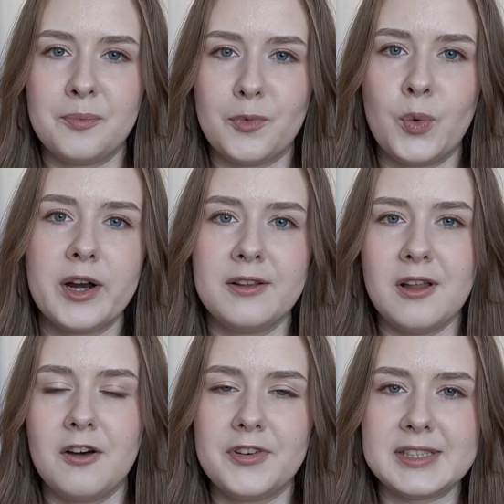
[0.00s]
what I
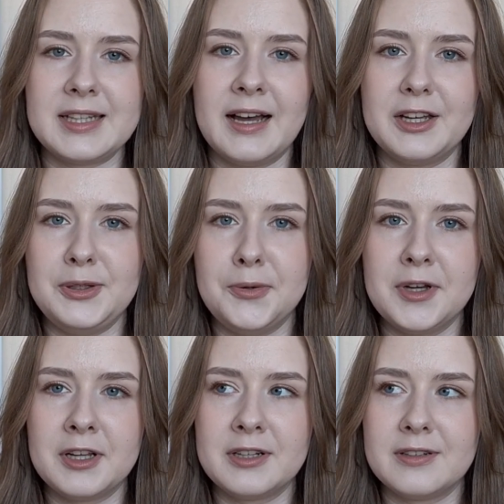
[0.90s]
love is that you
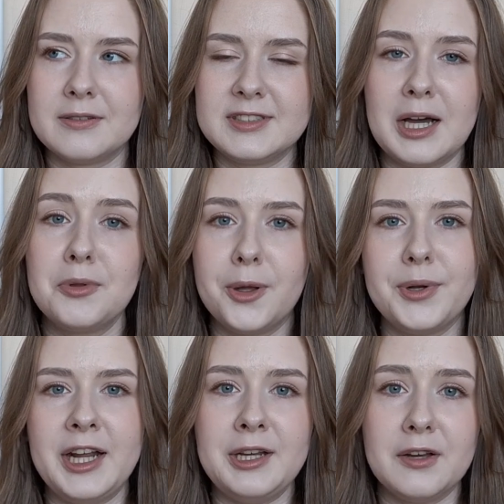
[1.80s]
can
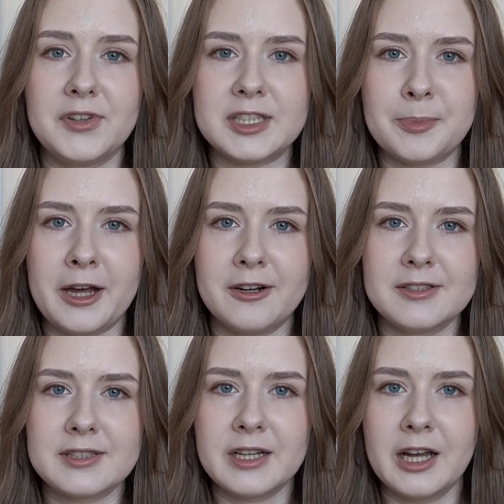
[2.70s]
download any of these
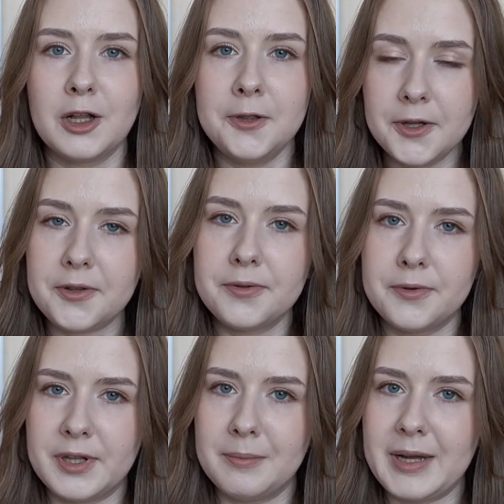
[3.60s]
patterns, look
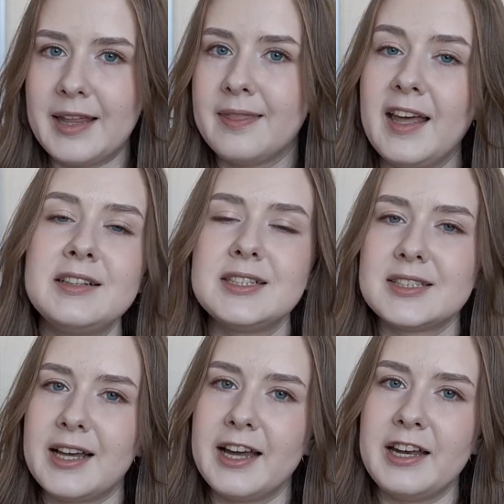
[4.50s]
through them, and then
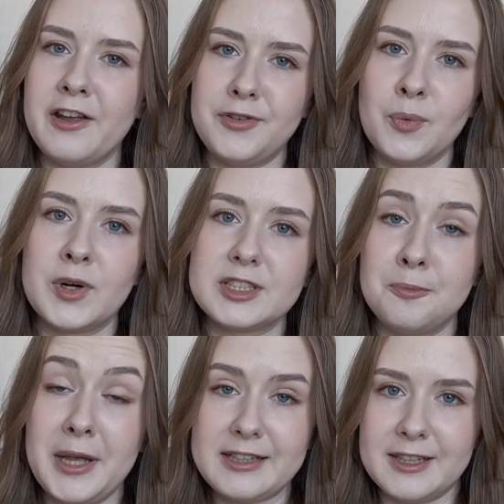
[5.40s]
decide if you want to
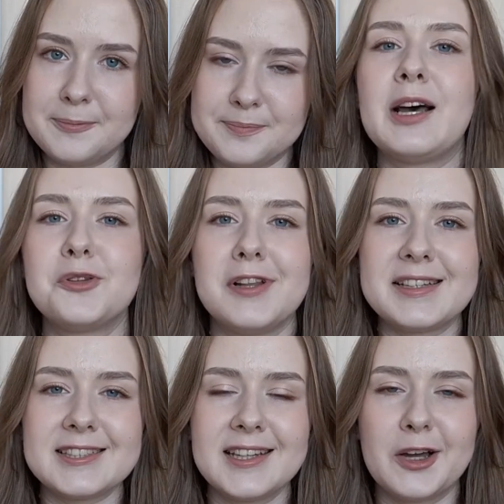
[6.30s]
make them. Now, the
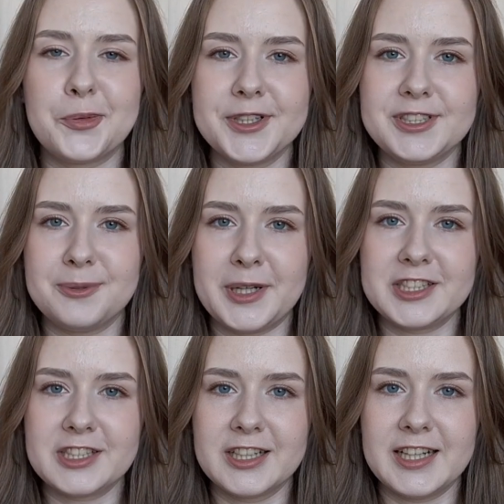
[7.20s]
last thing I wanted to
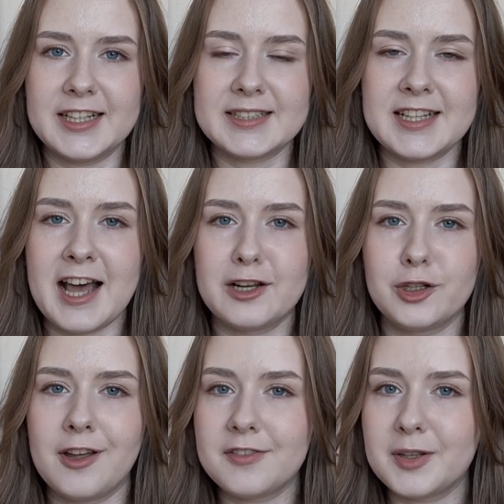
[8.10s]
mention is that a
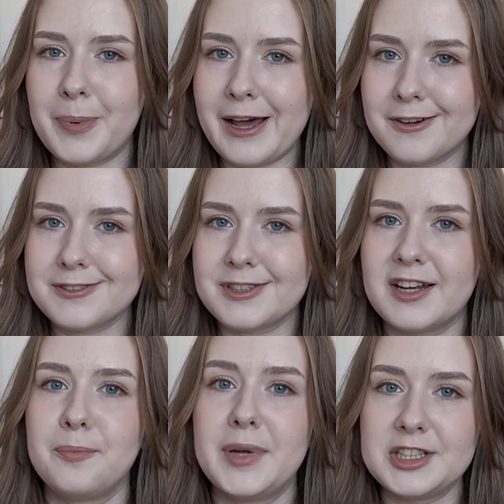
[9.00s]
lot of the patterns that
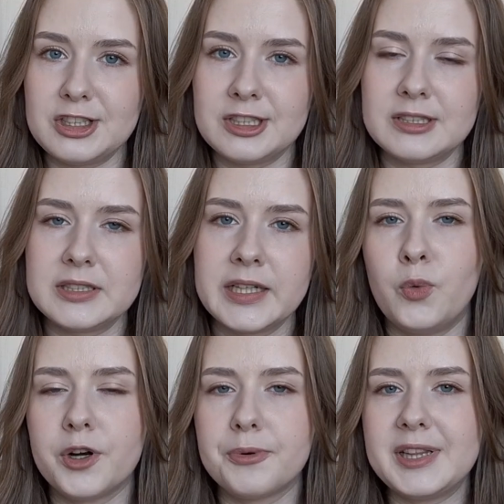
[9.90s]
I mentioned
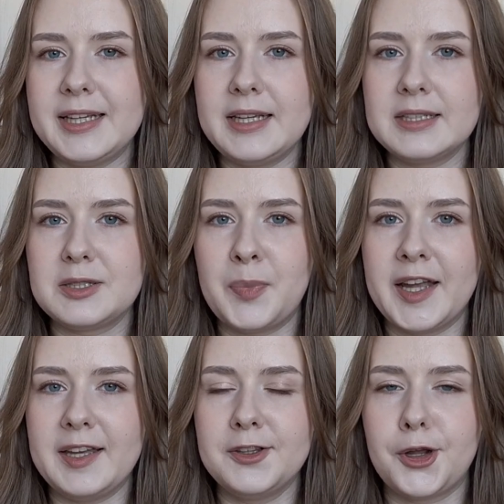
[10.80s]
were released
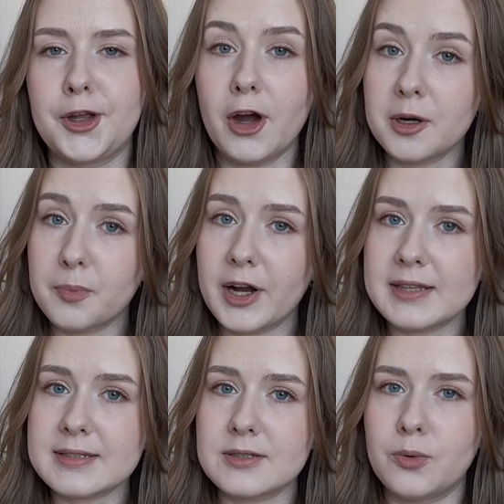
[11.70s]
by either yarn
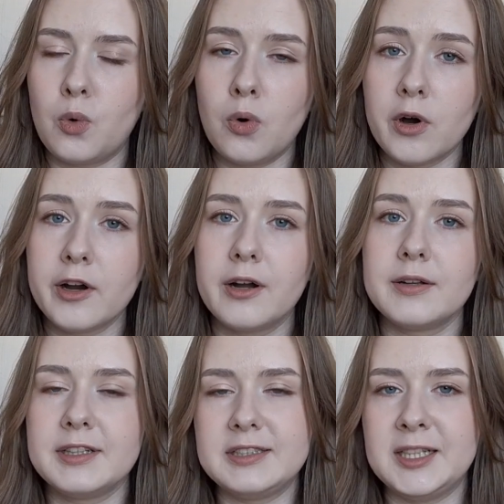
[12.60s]
brands or
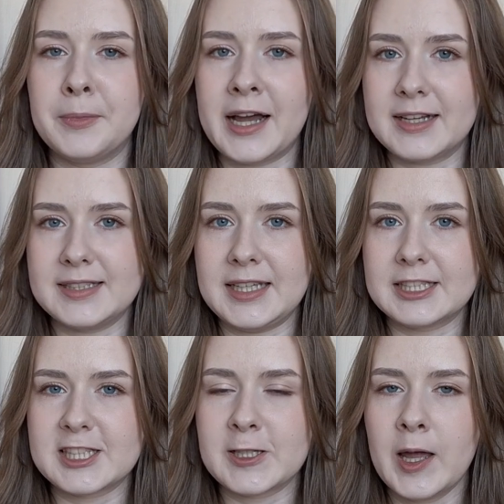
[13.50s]
knitting
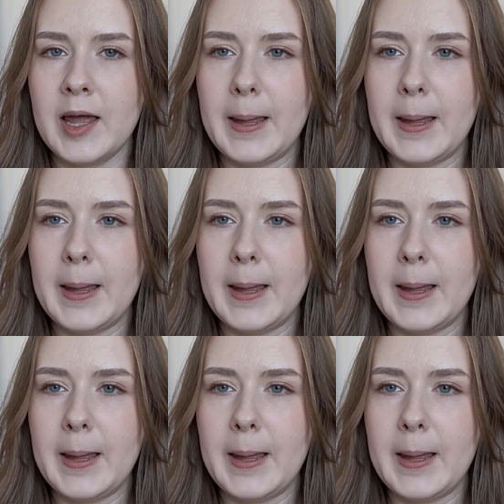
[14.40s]
magazines.